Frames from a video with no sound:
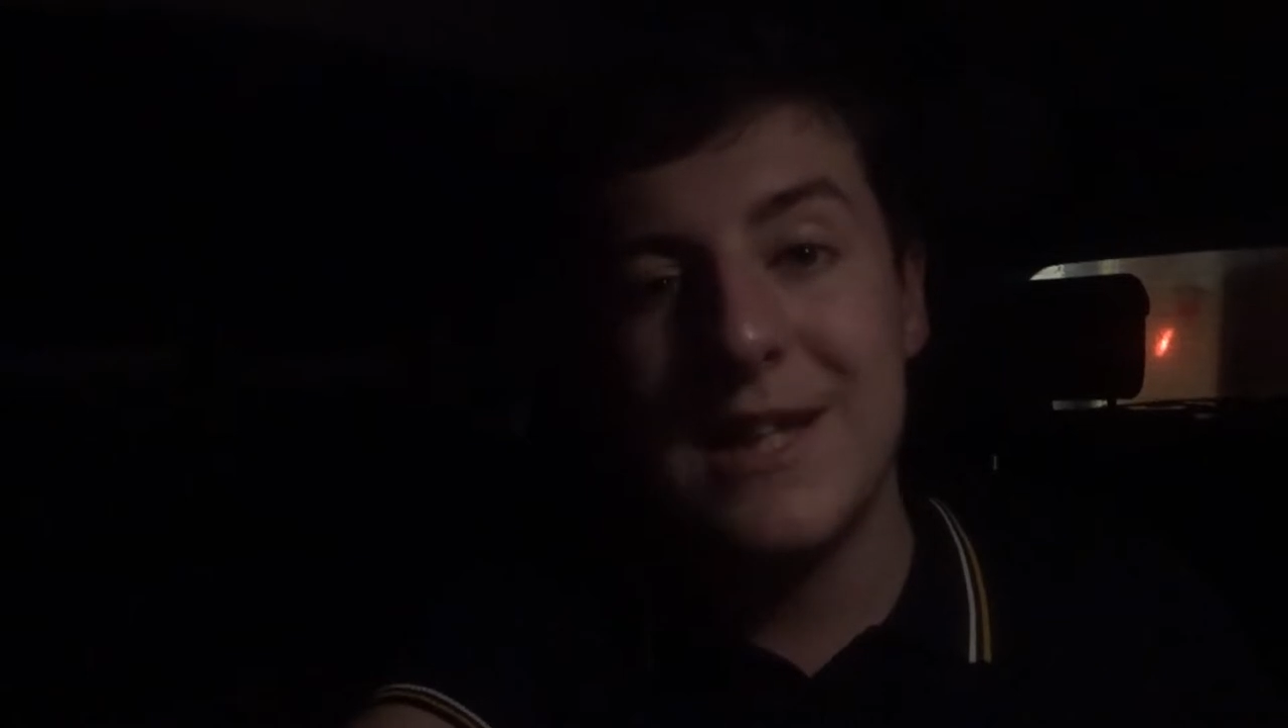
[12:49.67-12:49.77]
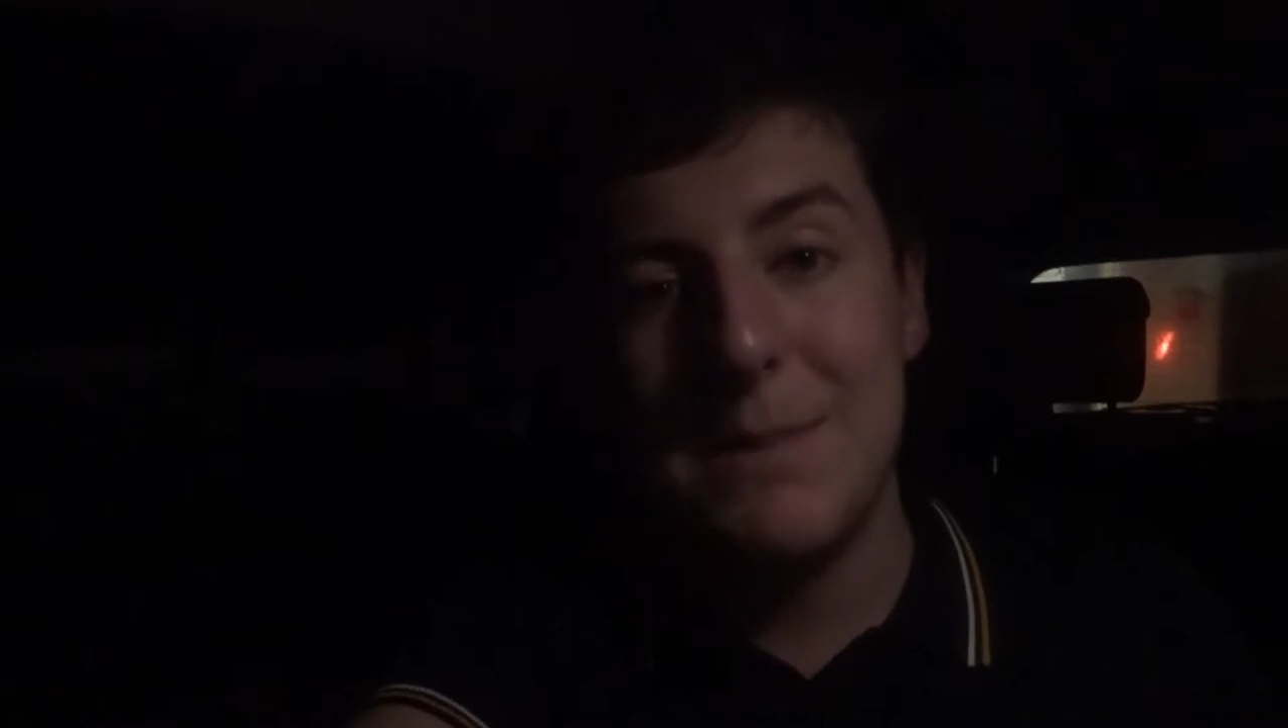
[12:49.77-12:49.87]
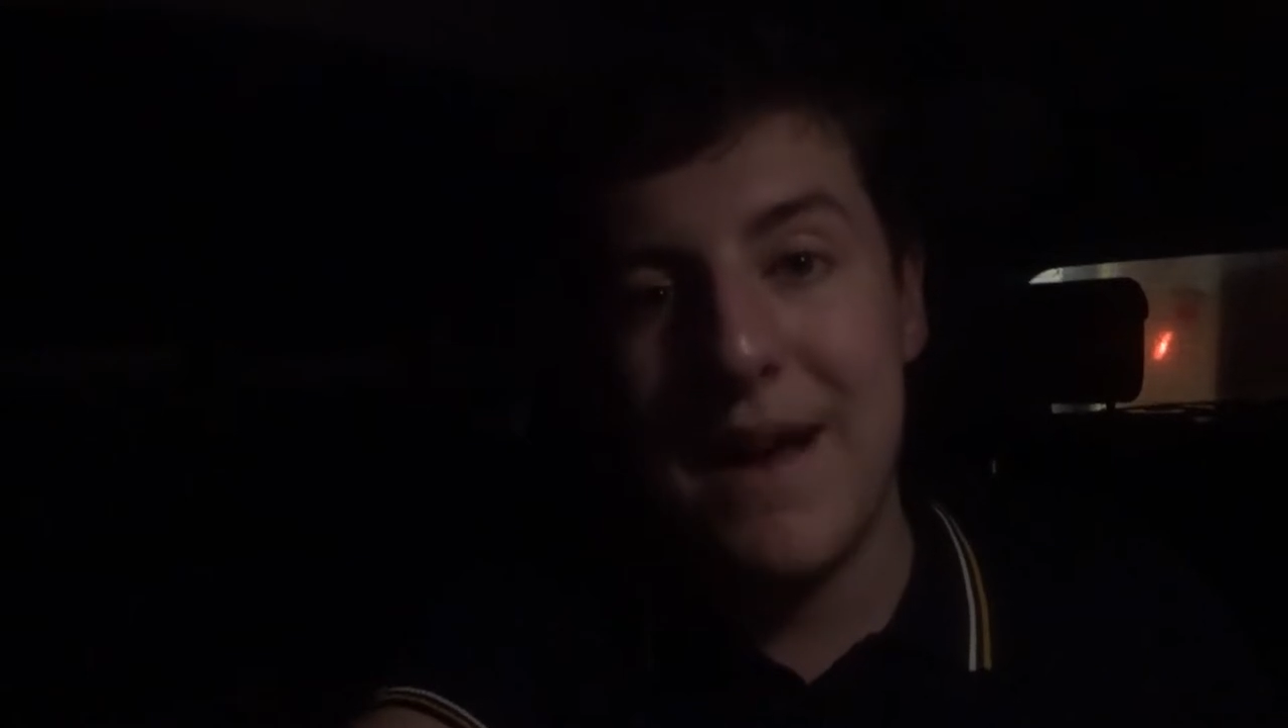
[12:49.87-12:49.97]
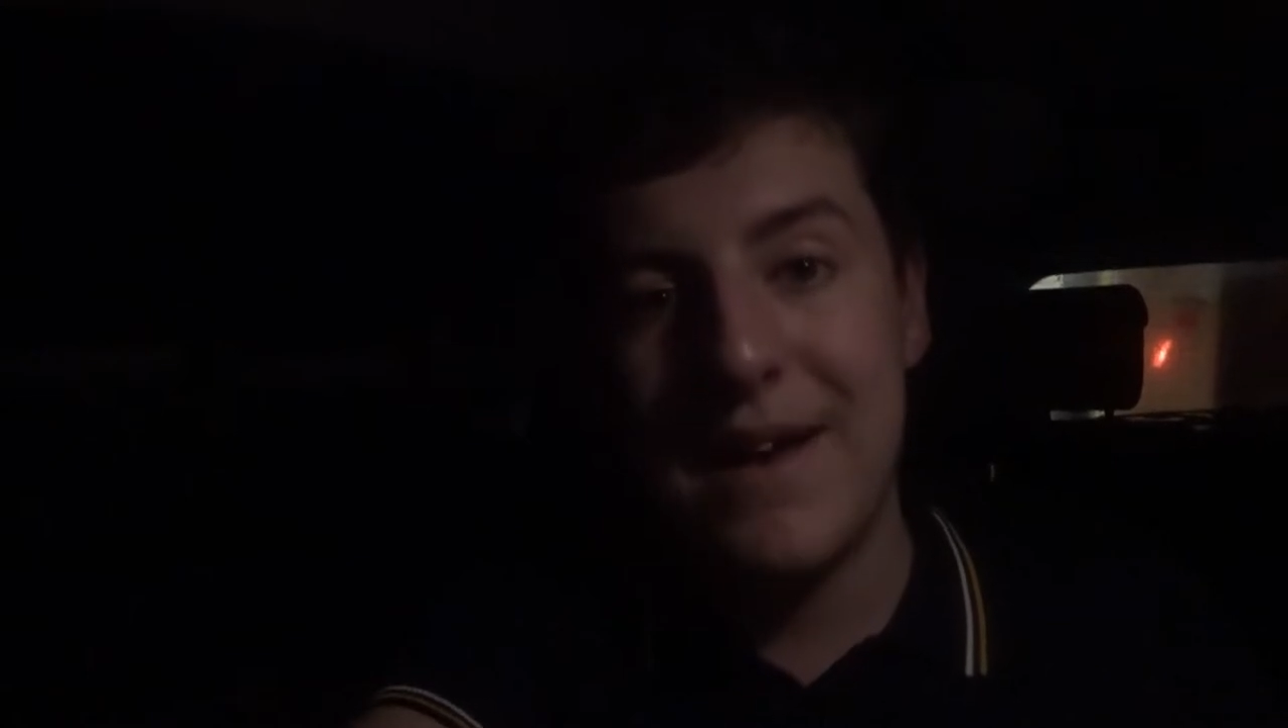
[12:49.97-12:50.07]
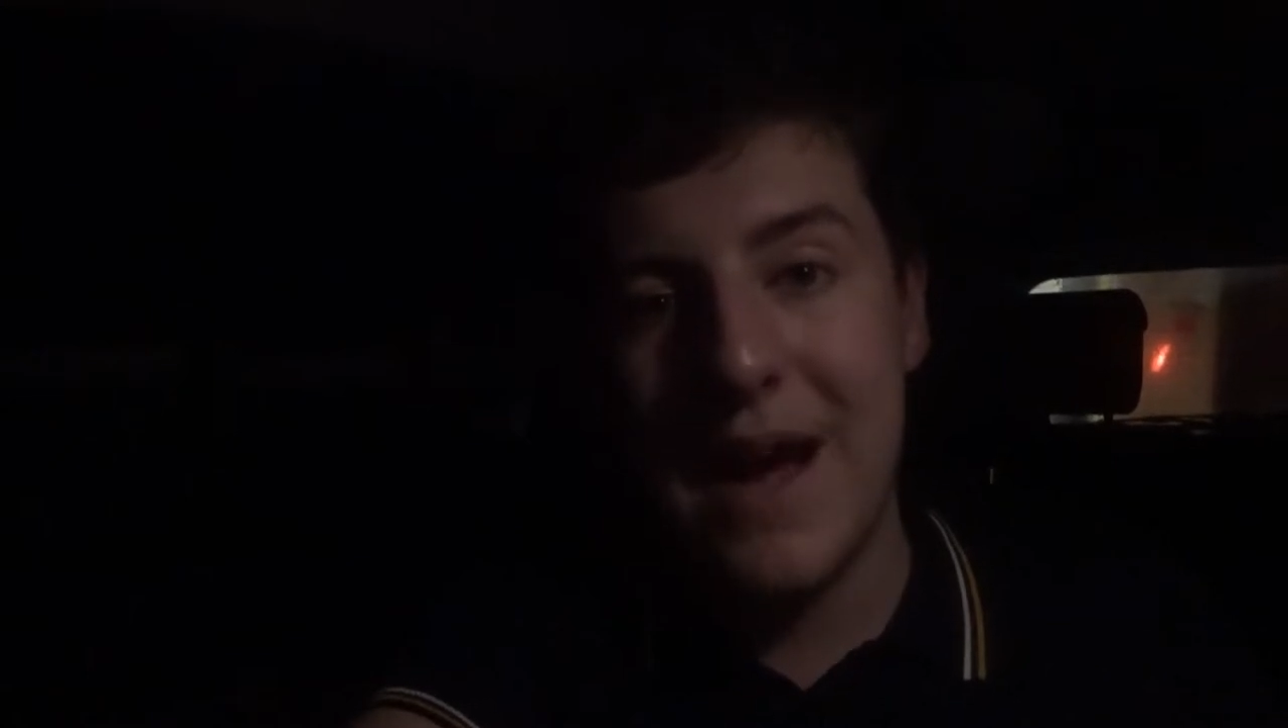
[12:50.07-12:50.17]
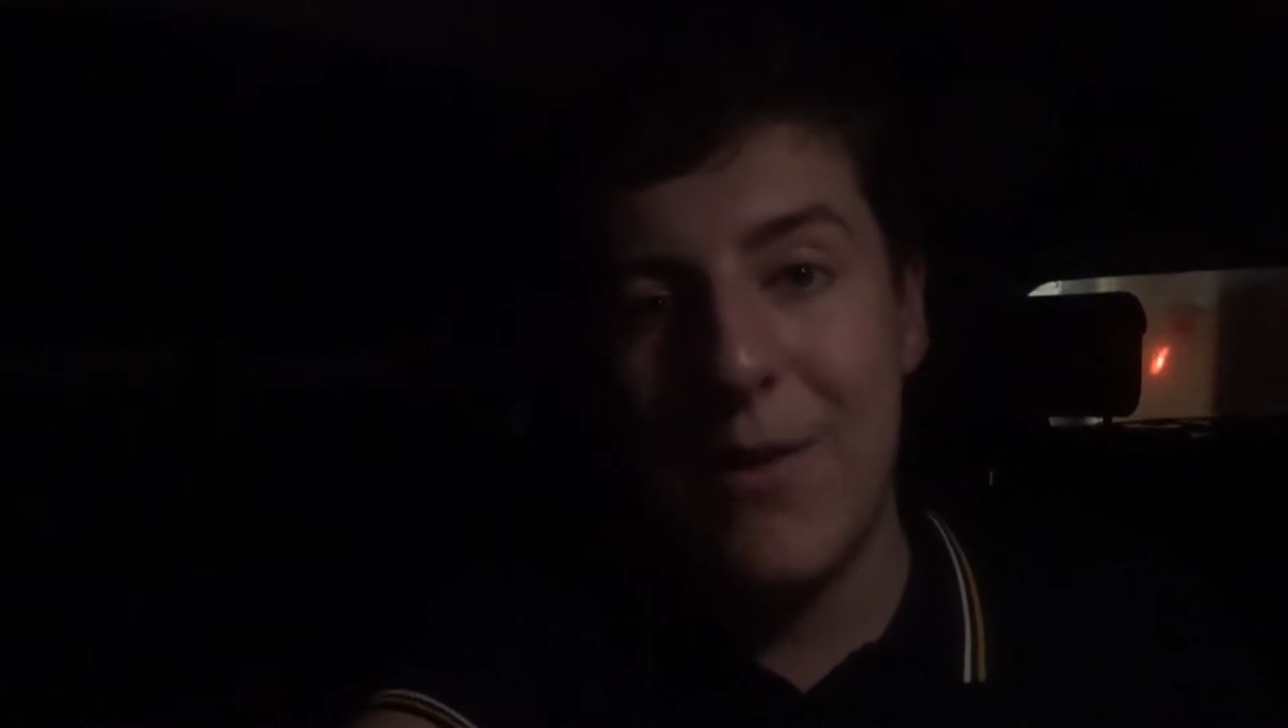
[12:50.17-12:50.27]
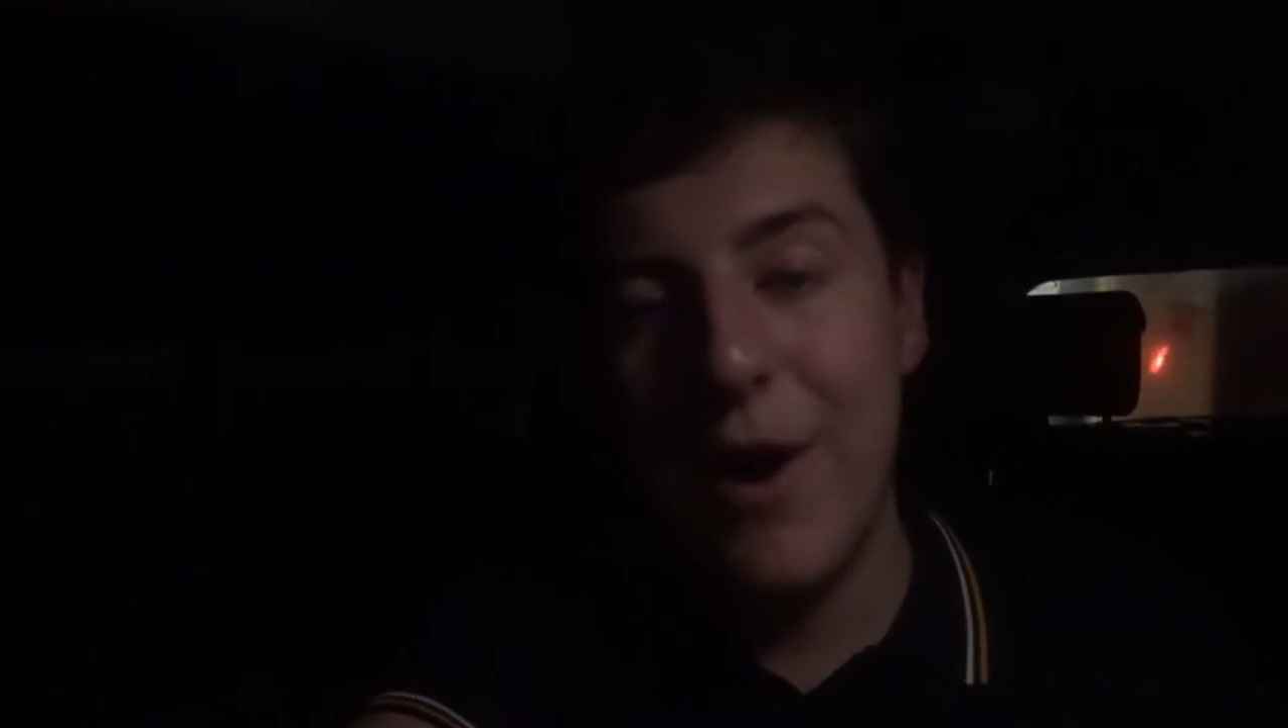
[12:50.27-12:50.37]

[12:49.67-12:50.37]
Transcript: to bed now.